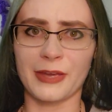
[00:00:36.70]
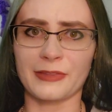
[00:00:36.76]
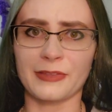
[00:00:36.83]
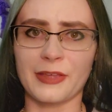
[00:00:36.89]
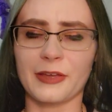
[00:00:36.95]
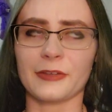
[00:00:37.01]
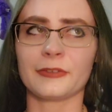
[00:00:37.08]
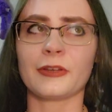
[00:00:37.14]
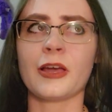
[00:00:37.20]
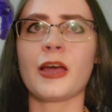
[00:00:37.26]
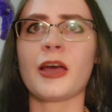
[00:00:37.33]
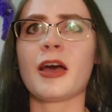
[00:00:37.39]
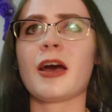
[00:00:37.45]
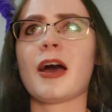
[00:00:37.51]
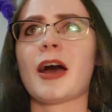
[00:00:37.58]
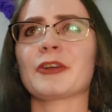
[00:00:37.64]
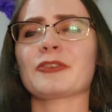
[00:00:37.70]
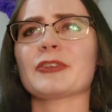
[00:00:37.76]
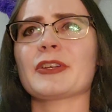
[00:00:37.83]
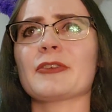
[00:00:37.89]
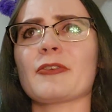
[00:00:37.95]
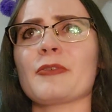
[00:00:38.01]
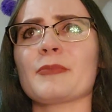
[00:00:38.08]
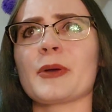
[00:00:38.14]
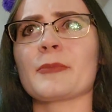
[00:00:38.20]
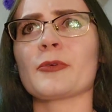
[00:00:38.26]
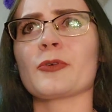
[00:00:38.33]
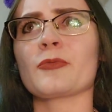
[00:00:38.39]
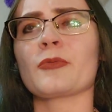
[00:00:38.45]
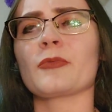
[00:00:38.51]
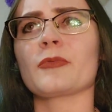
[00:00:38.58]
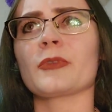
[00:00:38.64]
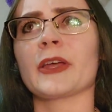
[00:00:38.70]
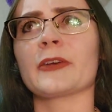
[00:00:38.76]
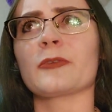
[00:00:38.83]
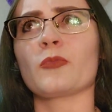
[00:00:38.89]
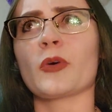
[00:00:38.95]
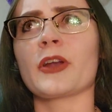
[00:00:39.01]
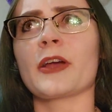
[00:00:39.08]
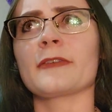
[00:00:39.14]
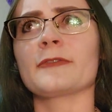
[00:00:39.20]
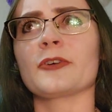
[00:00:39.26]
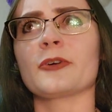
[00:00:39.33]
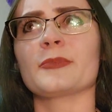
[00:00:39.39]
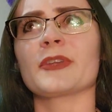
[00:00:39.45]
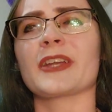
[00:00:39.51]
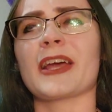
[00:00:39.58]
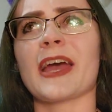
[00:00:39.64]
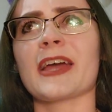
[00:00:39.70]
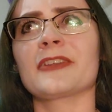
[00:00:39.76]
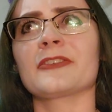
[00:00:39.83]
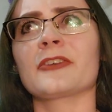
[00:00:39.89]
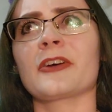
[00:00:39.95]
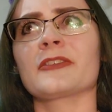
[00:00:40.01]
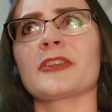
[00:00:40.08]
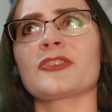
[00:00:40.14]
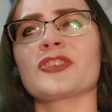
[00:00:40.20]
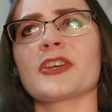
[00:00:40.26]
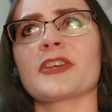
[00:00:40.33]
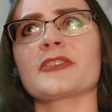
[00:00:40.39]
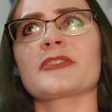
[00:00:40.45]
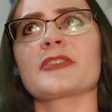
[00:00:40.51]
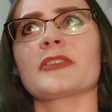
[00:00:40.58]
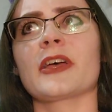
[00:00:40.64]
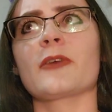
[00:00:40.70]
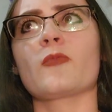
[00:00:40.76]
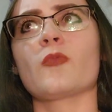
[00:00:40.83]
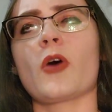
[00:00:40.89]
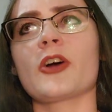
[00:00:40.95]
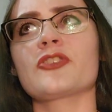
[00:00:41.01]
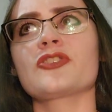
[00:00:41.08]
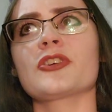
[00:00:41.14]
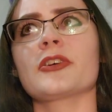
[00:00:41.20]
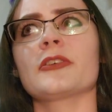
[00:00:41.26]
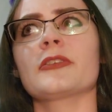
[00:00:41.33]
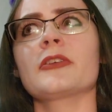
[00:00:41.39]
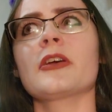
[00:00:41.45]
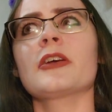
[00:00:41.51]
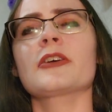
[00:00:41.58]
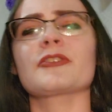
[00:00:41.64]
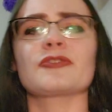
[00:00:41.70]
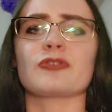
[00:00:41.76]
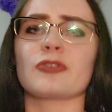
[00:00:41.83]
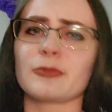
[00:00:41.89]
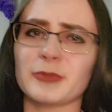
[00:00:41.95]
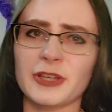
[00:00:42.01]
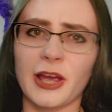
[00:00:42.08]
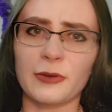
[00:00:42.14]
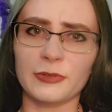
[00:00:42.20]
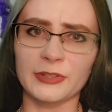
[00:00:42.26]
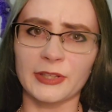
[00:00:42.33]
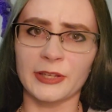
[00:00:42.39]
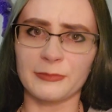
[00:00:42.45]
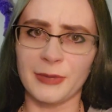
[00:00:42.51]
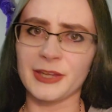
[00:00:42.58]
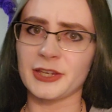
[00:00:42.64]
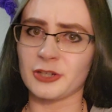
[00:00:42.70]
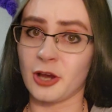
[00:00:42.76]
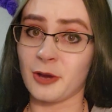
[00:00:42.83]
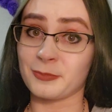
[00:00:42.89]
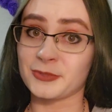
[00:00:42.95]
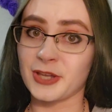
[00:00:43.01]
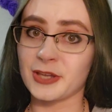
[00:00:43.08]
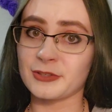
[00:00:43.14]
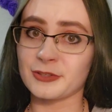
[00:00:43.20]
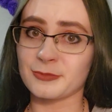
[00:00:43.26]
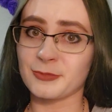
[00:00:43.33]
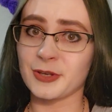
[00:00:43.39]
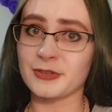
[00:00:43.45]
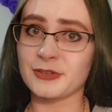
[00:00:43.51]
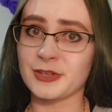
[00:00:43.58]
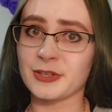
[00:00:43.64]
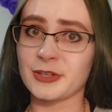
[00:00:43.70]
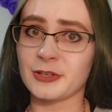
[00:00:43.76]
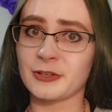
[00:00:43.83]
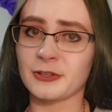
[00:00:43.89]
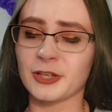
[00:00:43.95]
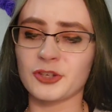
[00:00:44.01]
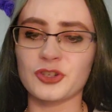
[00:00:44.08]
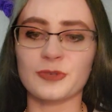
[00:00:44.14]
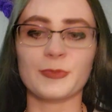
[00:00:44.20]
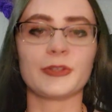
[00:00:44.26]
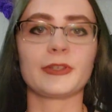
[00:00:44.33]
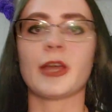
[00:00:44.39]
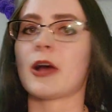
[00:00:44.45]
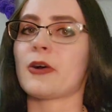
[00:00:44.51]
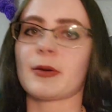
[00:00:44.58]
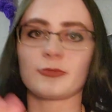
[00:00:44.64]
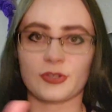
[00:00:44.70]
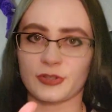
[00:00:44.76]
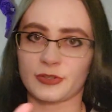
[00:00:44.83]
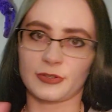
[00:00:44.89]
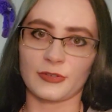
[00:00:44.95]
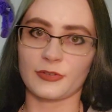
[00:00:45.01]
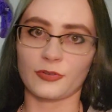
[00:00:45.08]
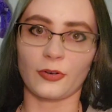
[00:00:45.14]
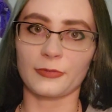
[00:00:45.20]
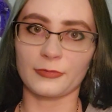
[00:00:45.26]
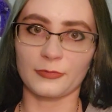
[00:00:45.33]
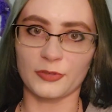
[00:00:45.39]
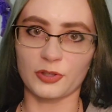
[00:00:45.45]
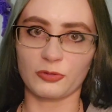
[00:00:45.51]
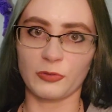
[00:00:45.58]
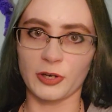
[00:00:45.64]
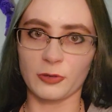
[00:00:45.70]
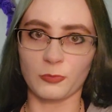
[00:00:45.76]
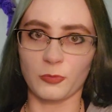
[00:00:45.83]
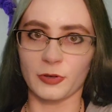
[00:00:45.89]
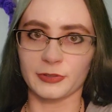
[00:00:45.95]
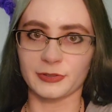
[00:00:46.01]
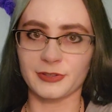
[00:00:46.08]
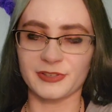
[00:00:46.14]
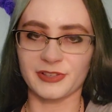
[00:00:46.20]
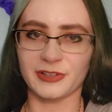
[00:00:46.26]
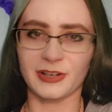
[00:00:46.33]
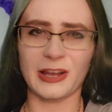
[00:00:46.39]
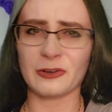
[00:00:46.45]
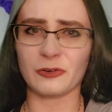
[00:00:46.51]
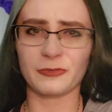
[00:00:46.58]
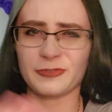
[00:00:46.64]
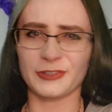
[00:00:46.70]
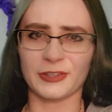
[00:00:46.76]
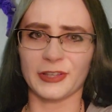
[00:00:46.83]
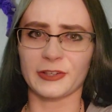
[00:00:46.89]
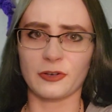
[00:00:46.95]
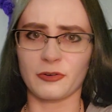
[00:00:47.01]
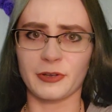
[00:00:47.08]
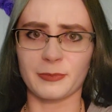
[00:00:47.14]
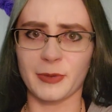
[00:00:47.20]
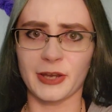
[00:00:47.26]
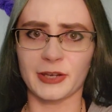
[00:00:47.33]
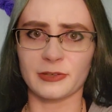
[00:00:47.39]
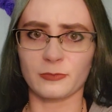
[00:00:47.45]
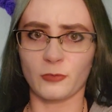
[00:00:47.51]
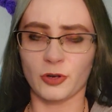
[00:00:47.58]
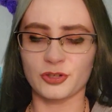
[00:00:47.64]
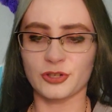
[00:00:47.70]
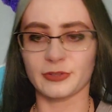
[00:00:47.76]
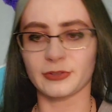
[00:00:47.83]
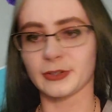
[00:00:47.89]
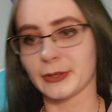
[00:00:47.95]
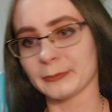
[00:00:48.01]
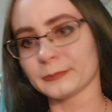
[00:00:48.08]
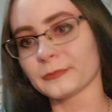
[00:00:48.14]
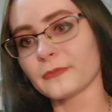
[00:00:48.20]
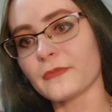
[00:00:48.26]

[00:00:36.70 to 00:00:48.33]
then. I don't even remember like what I filmed, and I hadn't gotten the chance to like watch it, because normally I would like make an update to my CD collection, but now I'm just gonna start from square one because like I don't feel like going back and watching them.